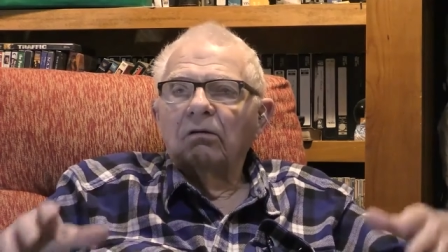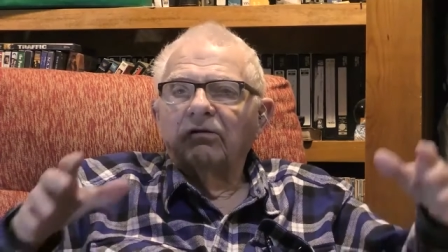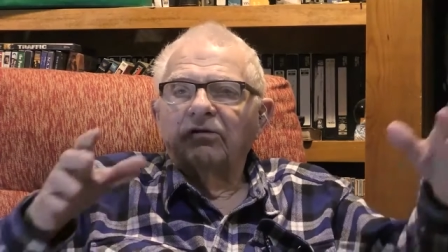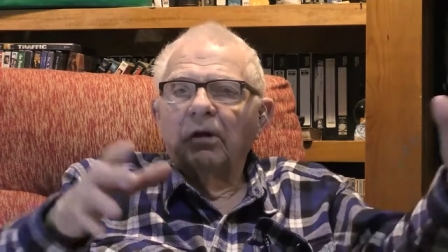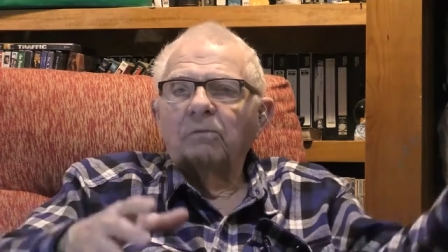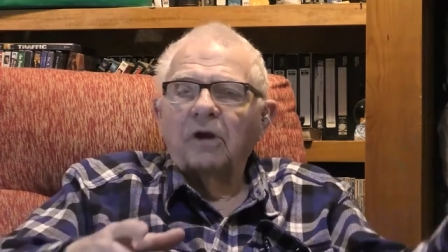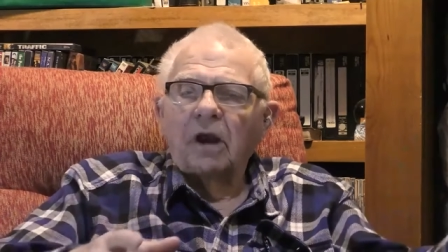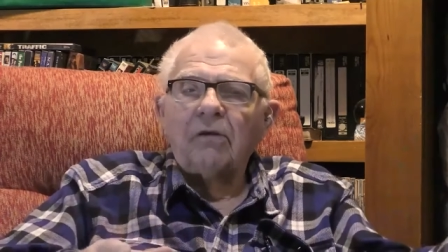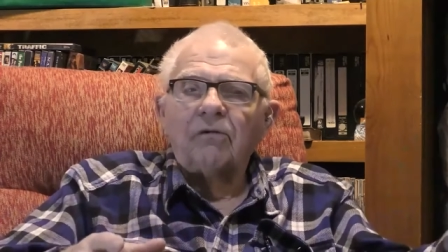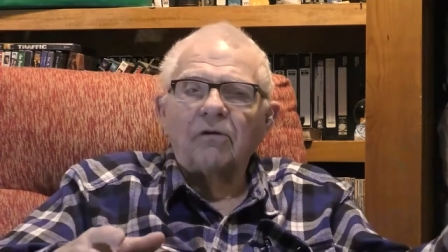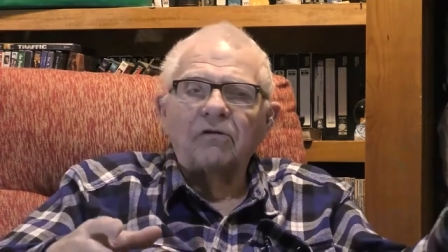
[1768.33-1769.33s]
some
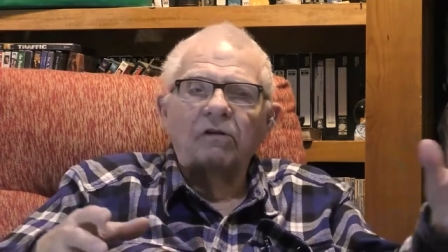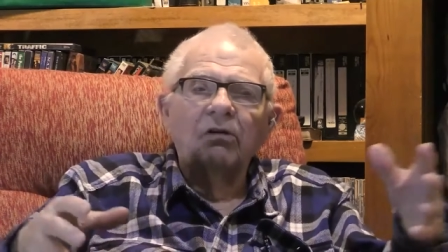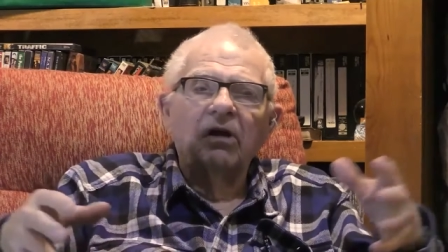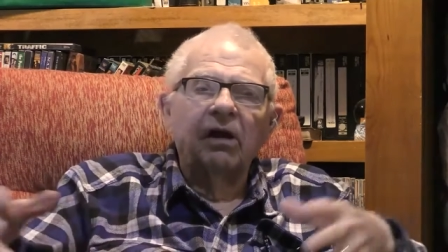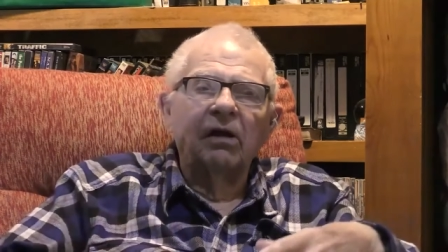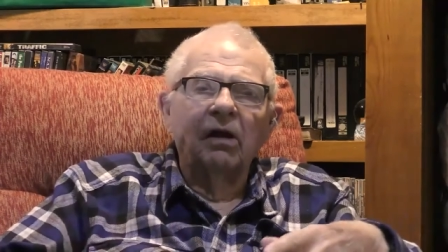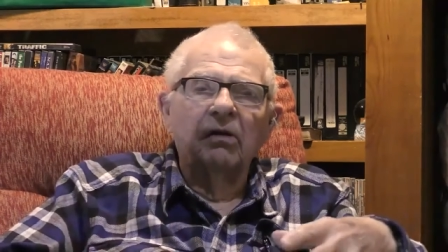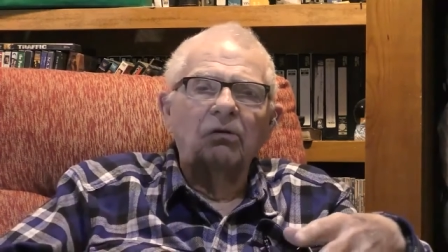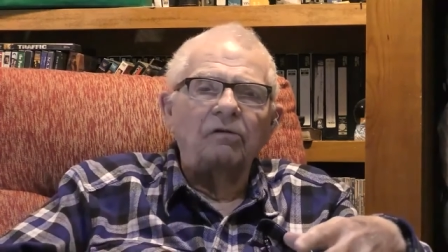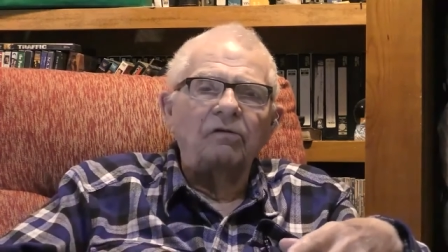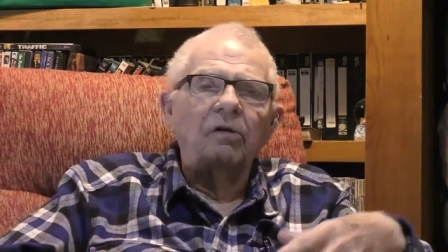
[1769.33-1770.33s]
cavers and not
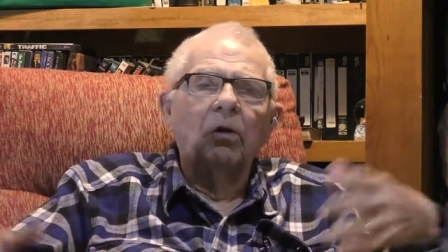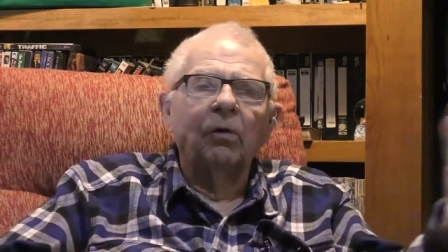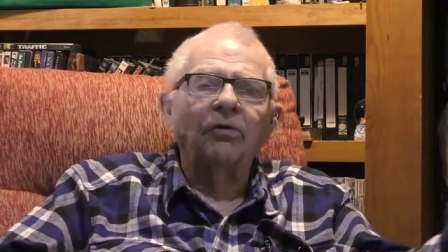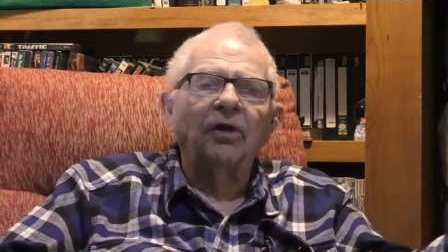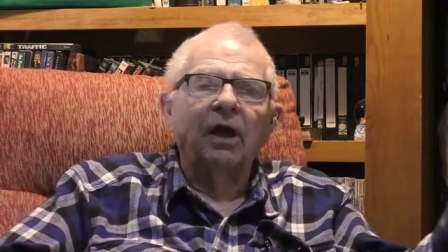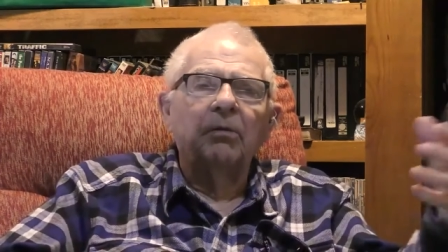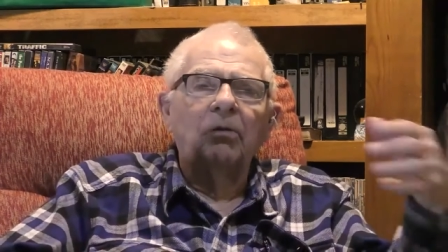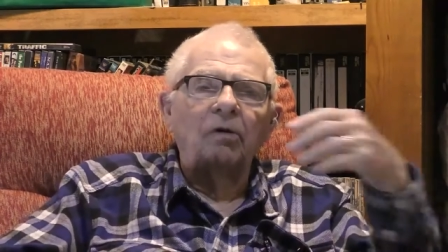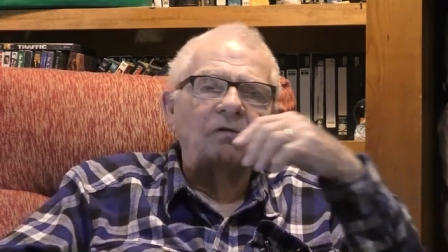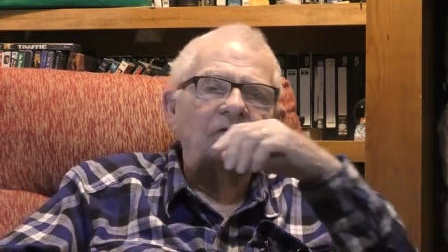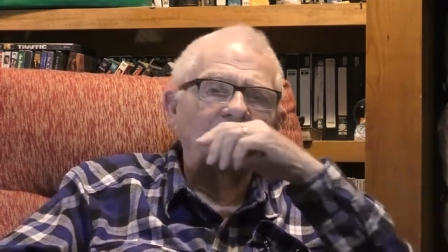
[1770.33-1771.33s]
others. The Old
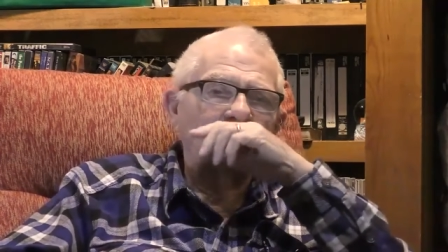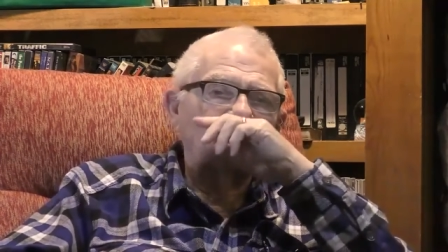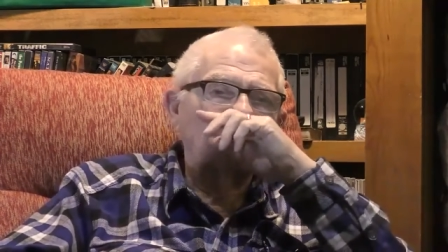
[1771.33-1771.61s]
Timers